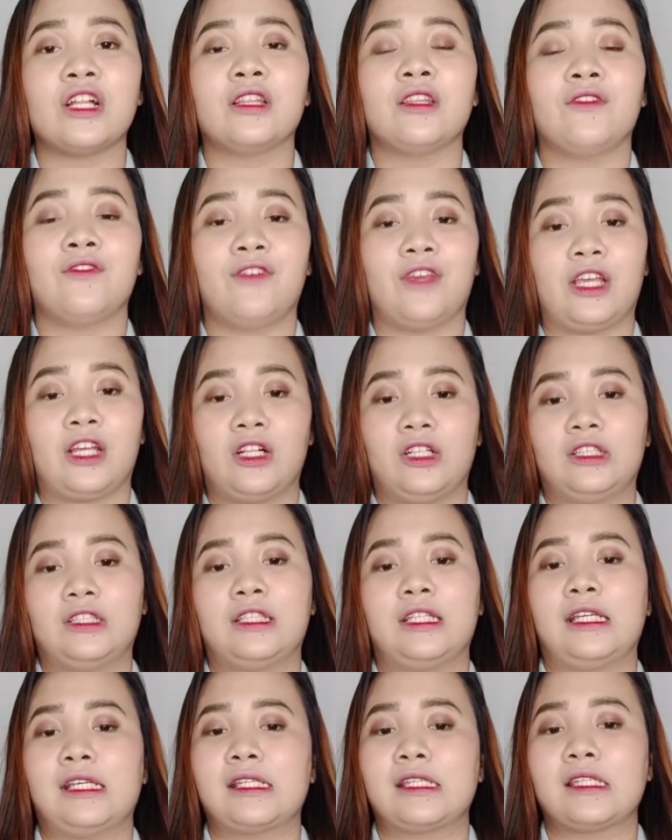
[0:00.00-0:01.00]

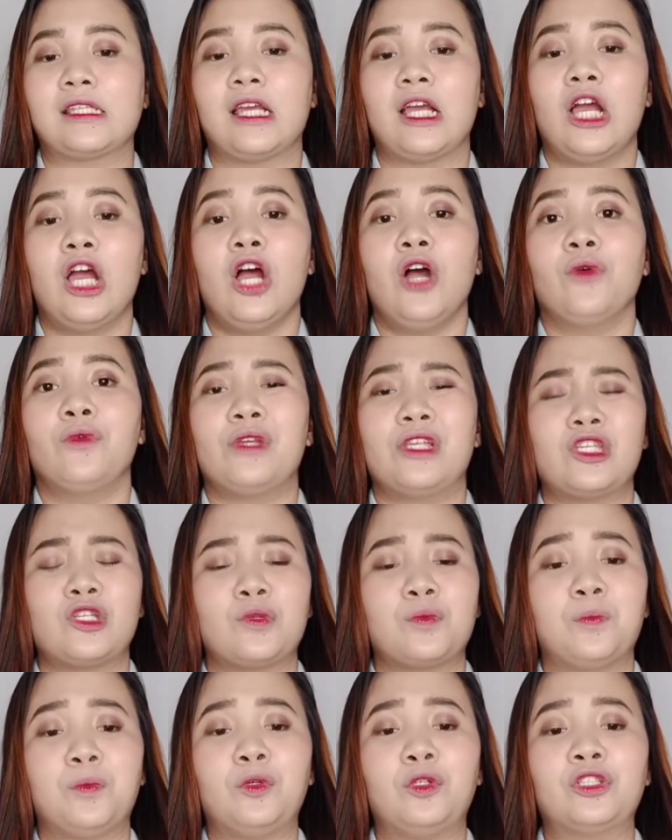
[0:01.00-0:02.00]
difficulties, which
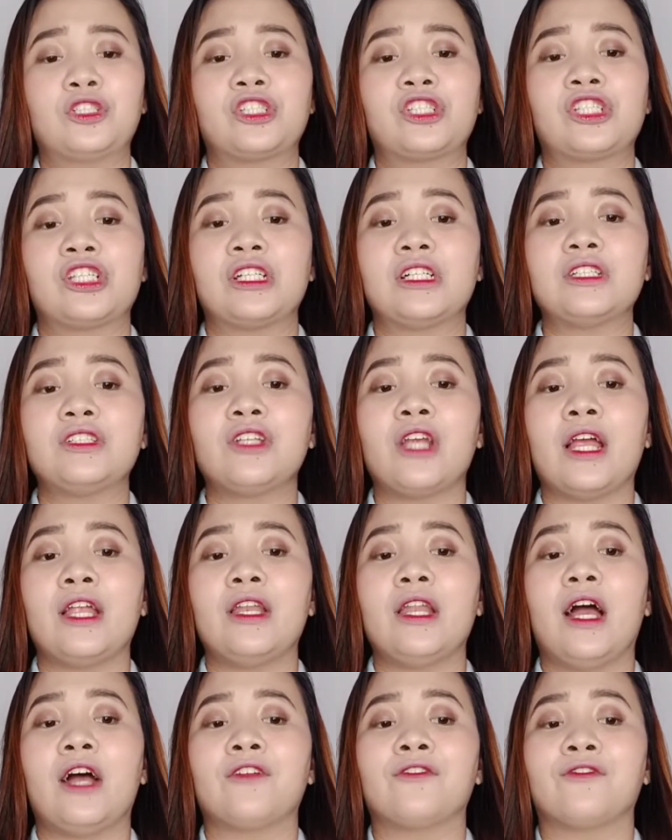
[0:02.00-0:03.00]
put children
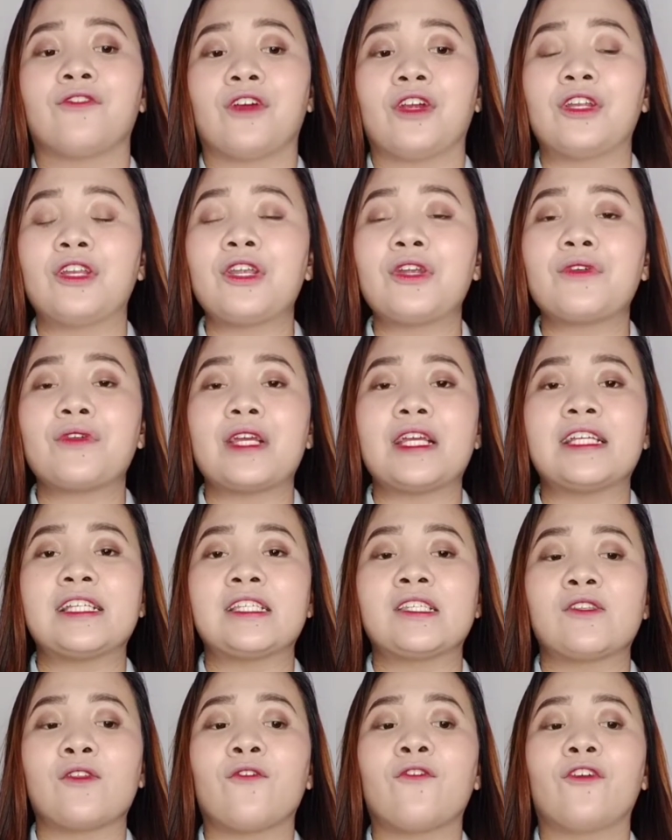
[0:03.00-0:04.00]
at further
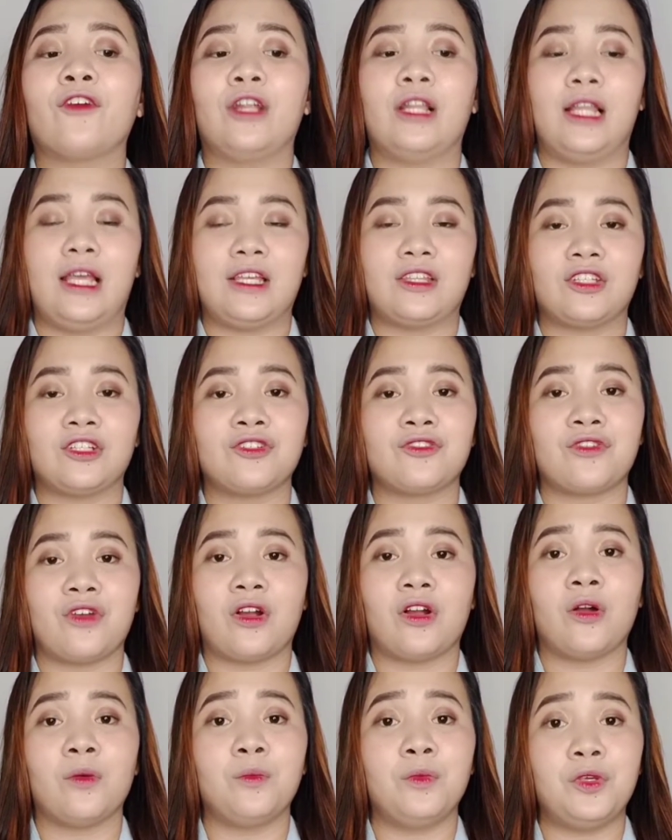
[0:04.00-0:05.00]
risk for later
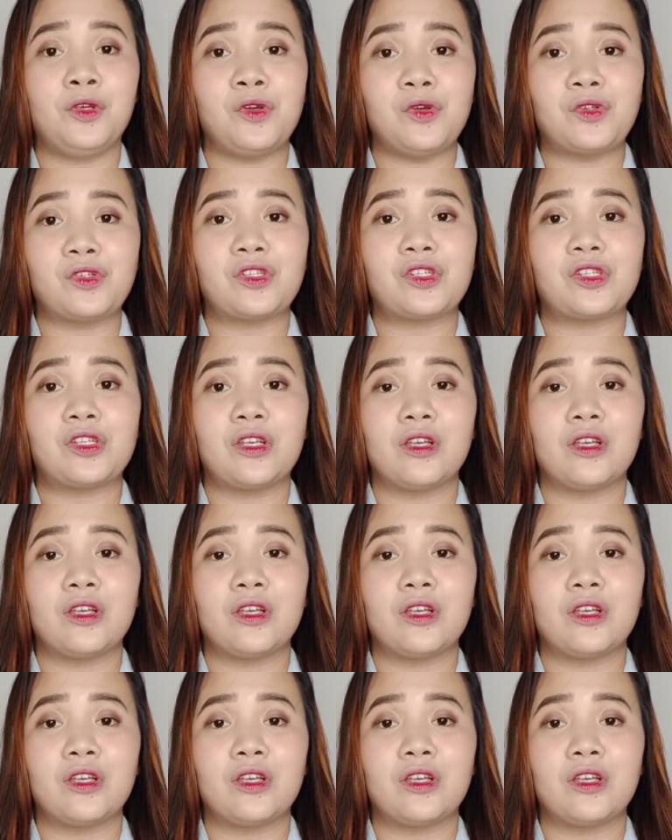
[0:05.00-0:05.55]
drug abuse.